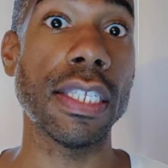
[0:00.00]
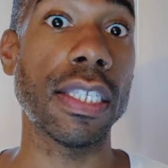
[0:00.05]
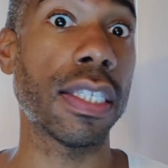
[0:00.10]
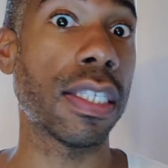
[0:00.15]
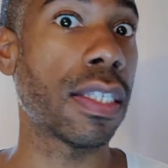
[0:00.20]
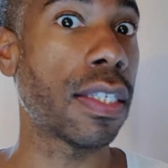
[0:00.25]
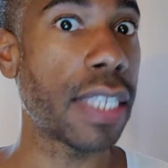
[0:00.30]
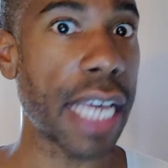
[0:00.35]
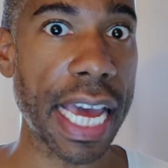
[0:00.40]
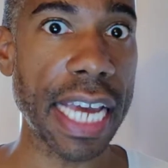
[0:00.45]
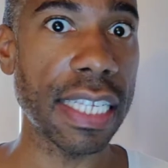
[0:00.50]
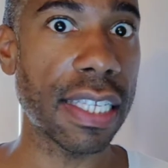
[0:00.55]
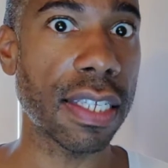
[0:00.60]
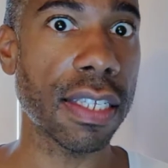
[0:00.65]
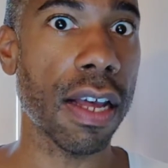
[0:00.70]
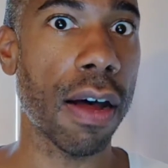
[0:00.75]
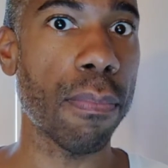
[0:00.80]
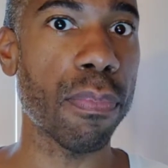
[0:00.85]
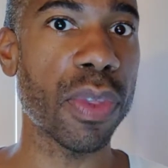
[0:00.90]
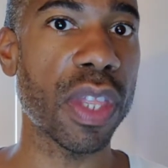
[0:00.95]
and say
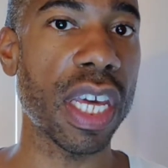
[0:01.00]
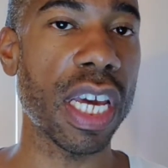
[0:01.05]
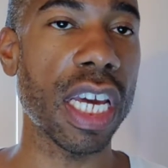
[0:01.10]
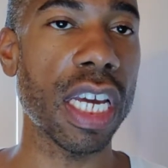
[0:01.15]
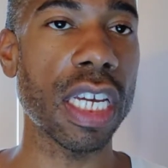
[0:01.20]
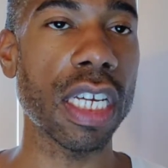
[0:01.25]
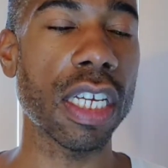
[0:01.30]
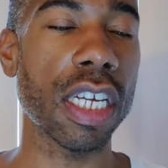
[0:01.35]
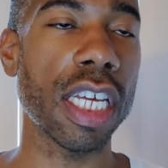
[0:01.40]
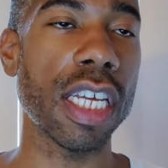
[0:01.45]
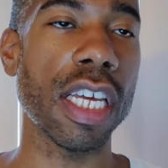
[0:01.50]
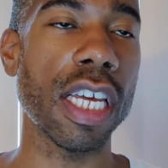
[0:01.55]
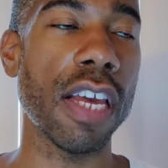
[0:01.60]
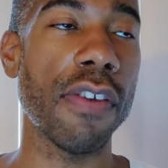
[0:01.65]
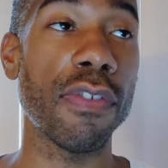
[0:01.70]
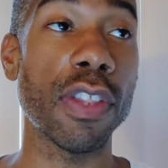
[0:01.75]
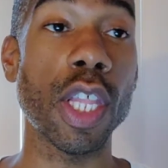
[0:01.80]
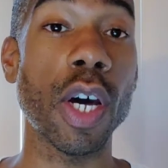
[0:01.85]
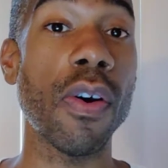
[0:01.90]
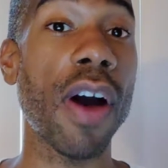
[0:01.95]
something,
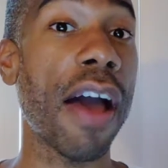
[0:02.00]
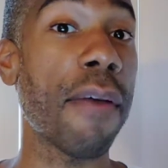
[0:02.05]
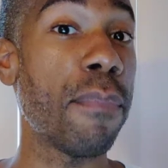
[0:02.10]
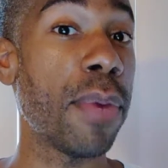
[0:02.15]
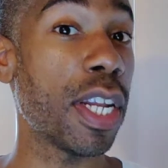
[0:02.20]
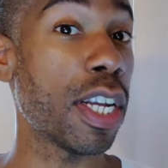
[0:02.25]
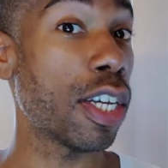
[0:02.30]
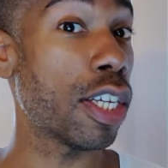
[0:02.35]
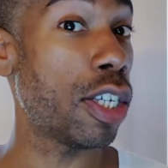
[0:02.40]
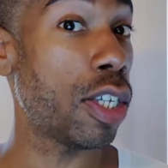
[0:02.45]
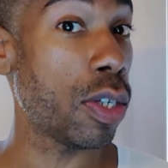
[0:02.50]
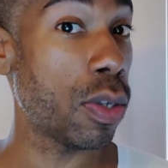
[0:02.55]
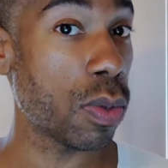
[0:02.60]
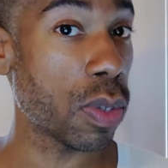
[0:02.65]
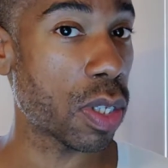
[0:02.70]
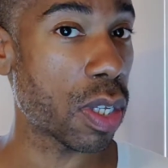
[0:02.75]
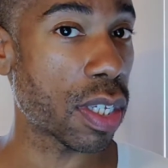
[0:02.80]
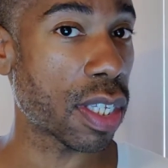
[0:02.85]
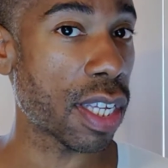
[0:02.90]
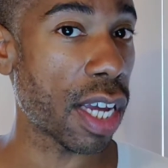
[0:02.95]
even though I've been
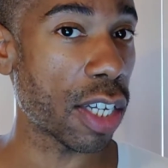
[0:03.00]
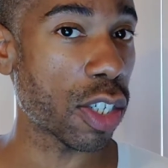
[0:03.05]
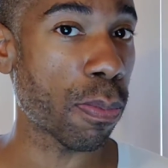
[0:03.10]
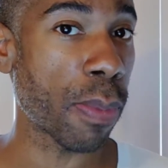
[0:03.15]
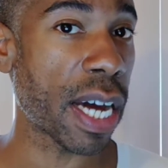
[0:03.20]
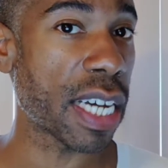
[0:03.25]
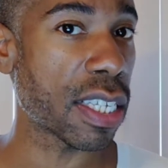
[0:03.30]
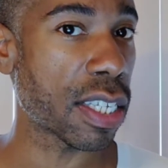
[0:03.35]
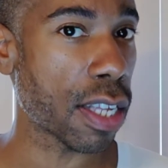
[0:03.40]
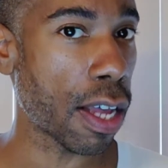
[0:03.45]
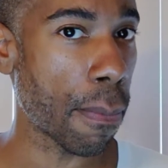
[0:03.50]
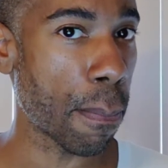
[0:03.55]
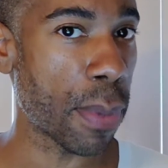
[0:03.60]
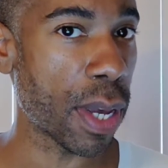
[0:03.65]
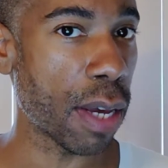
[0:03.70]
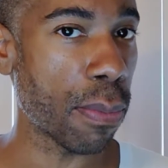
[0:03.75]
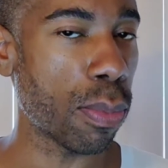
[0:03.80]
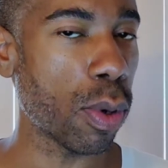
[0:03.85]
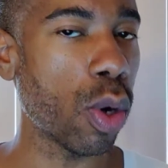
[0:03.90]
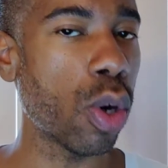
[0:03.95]
accused of such by
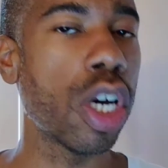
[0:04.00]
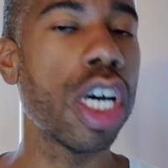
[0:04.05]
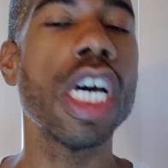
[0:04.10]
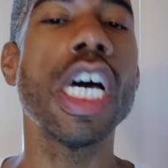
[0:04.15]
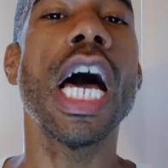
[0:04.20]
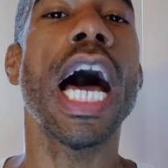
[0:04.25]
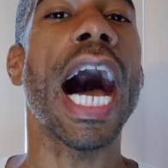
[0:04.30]
some people.